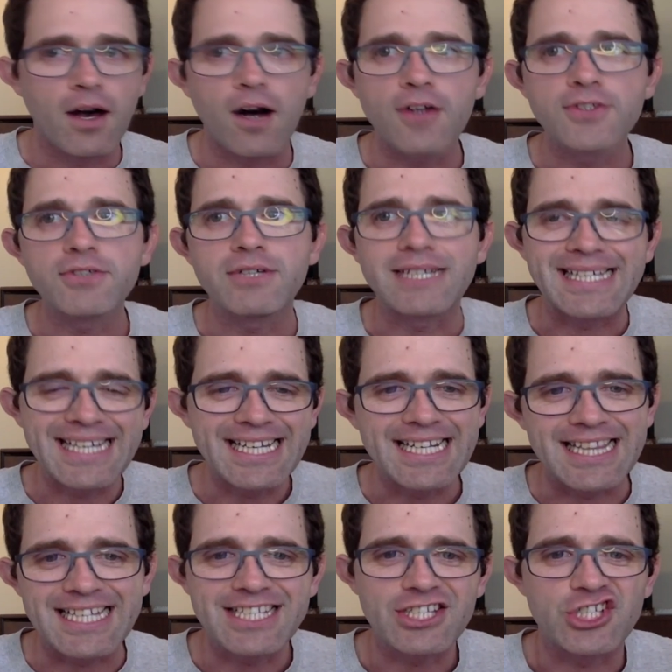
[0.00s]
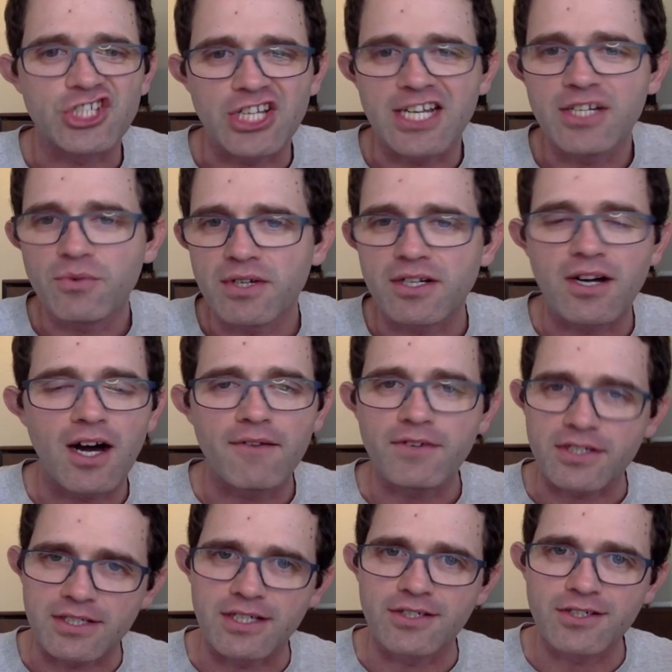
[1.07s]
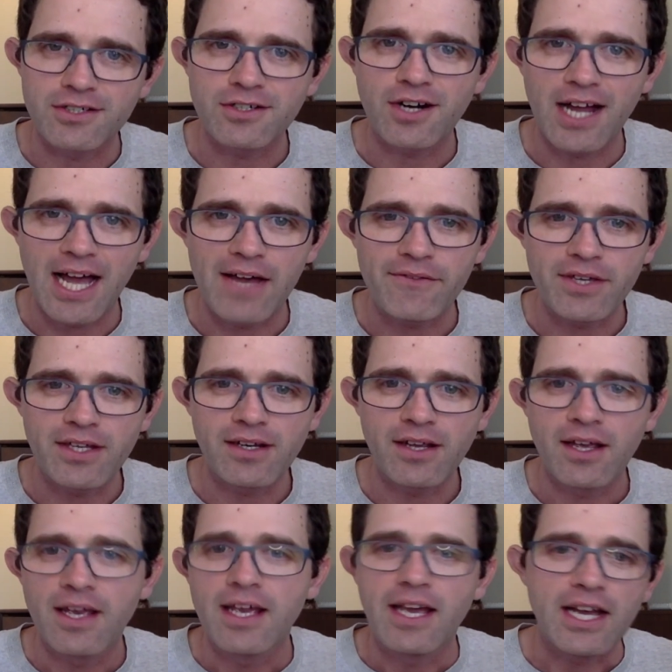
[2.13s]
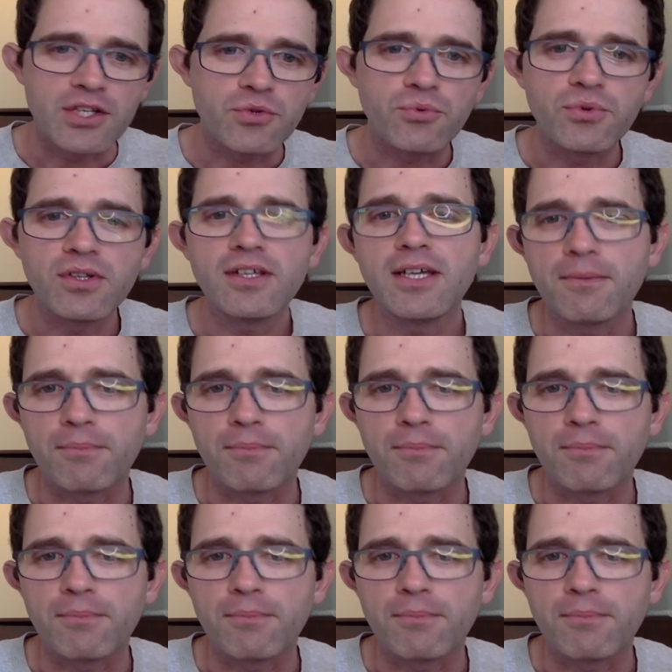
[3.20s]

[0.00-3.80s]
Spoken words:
Also, again, this genuine conversation you're having, it's really